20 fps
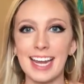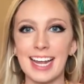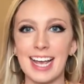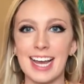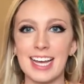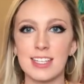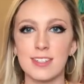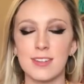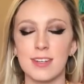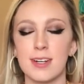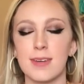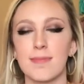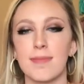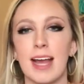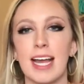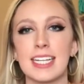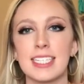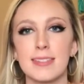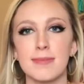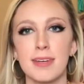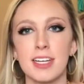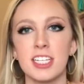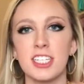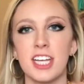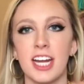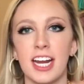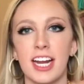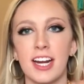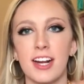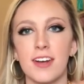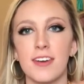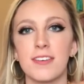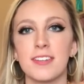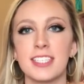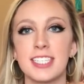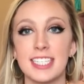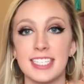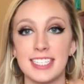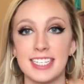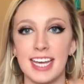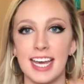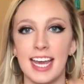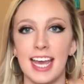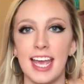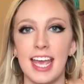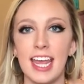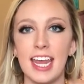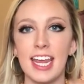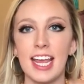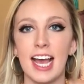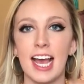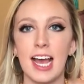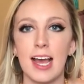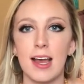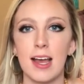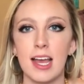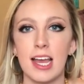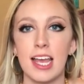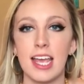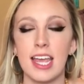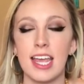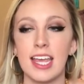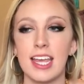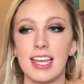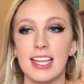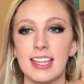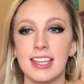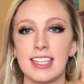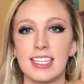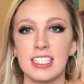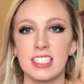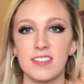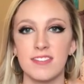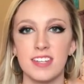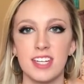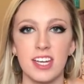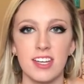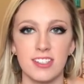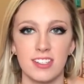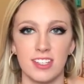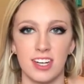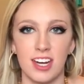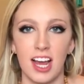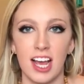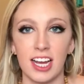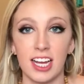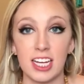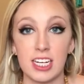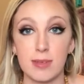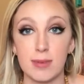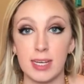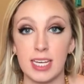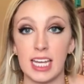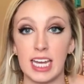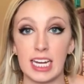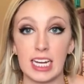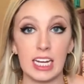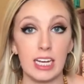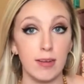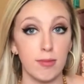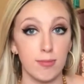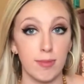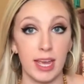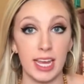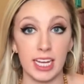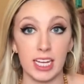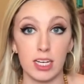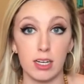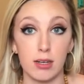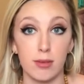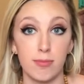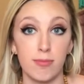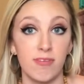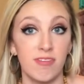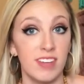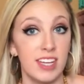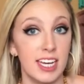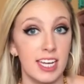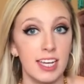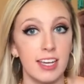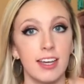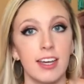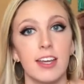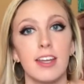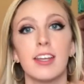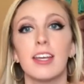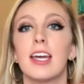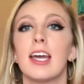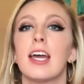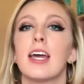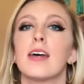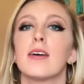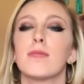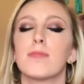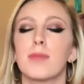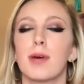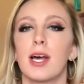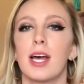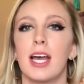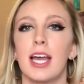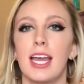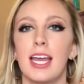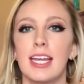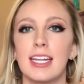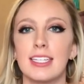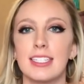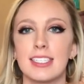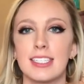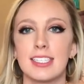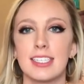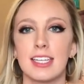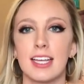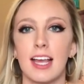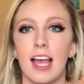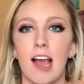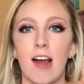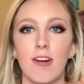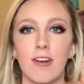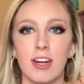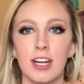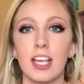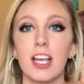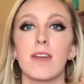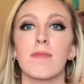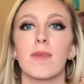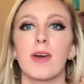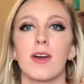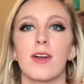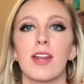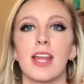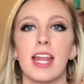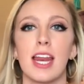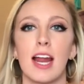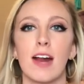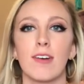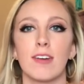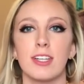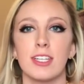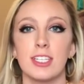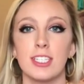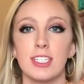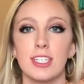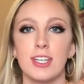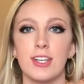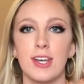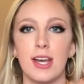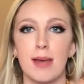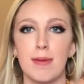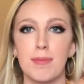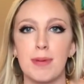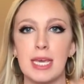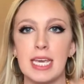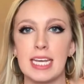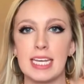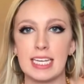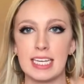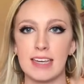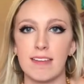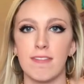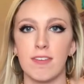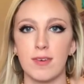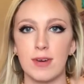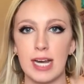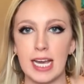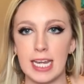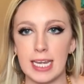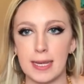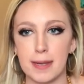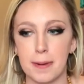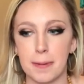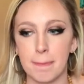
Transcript: Hey guys, welcome back to my channel. Today I, this video is not going to be like a makeup video, but I wanted to come on and I wanted to do a big giveaway.